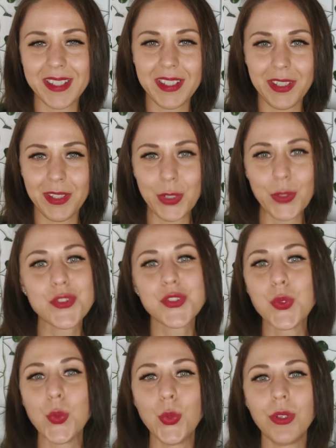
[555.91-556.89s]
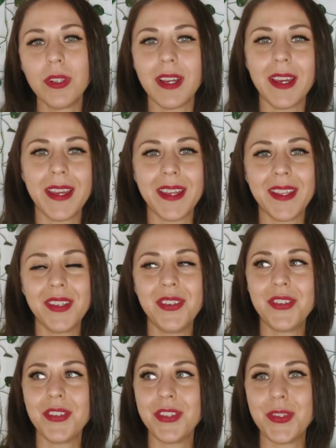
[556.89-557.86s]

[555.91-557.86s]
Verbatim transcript: It looks cool, and